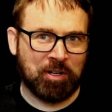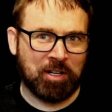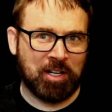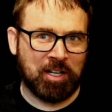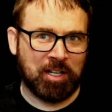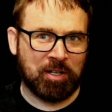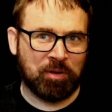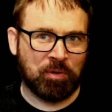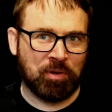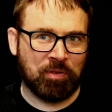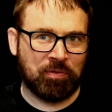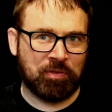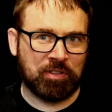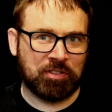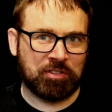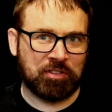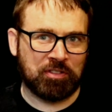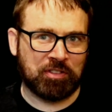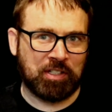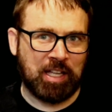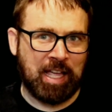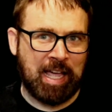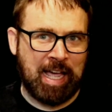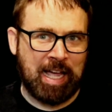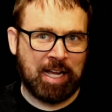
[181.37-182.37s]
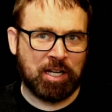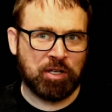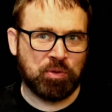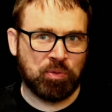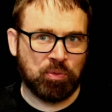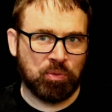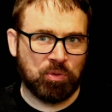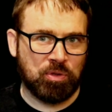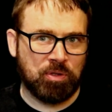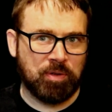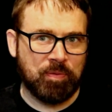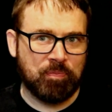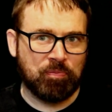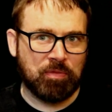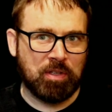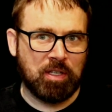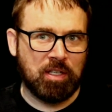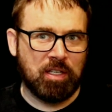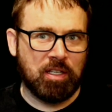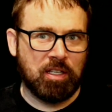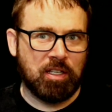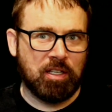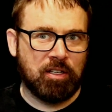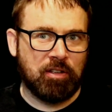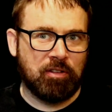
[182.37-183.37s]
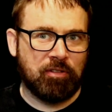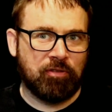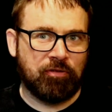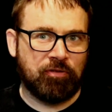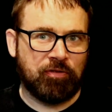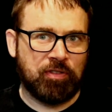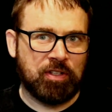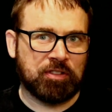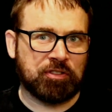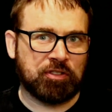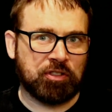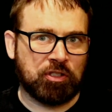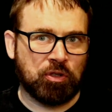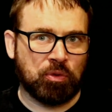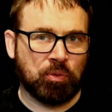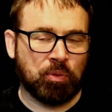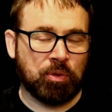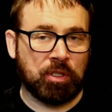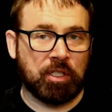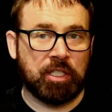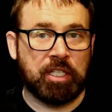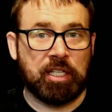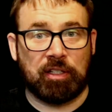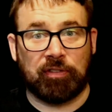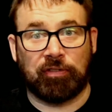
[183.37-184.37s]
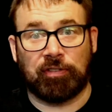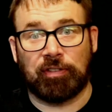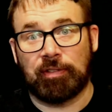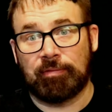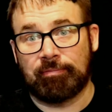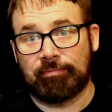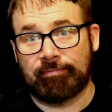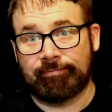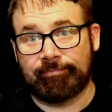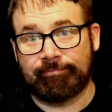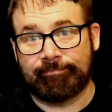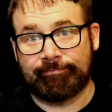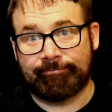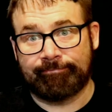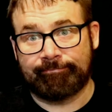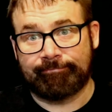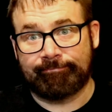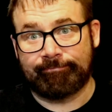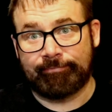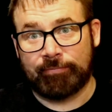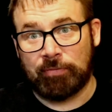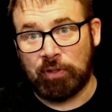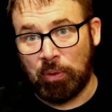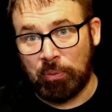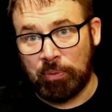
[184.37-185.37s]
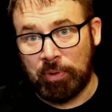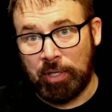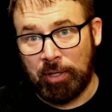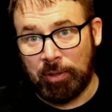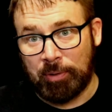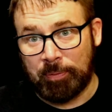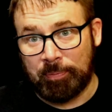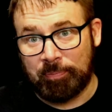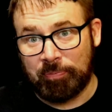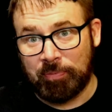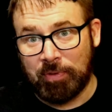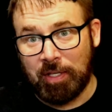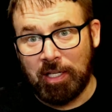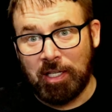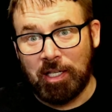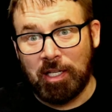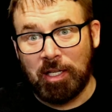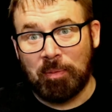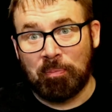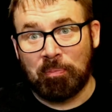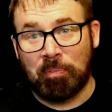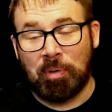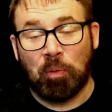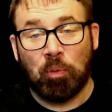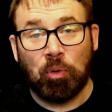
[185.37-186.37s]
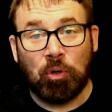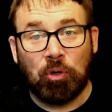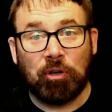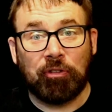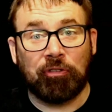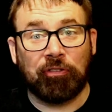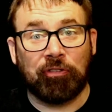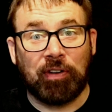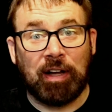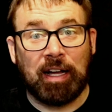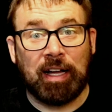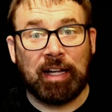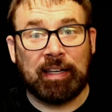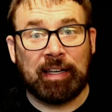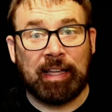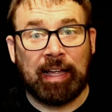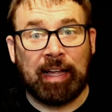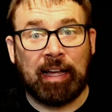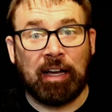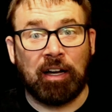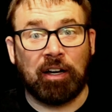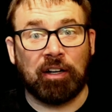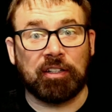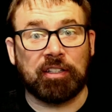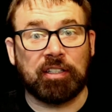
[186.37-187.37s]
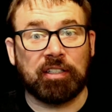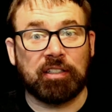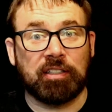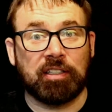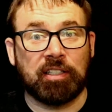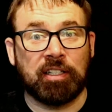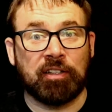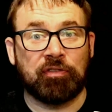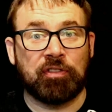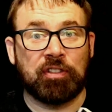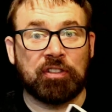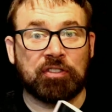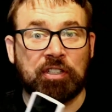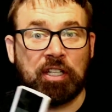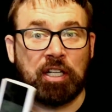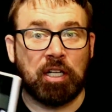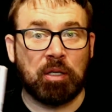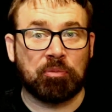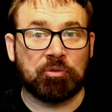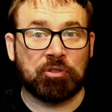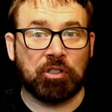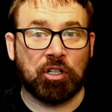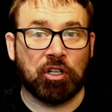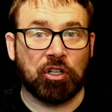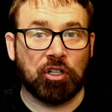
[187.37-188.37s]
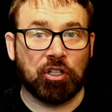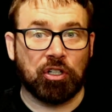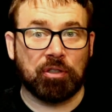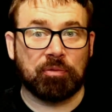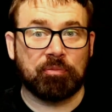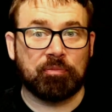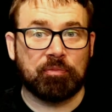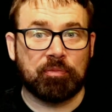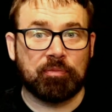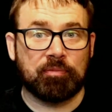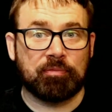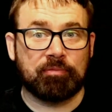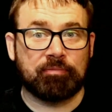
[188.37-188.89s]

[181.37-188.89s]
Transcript: or not, or if this is actual physical relief. Don't know. But we're going to find out if this helps her.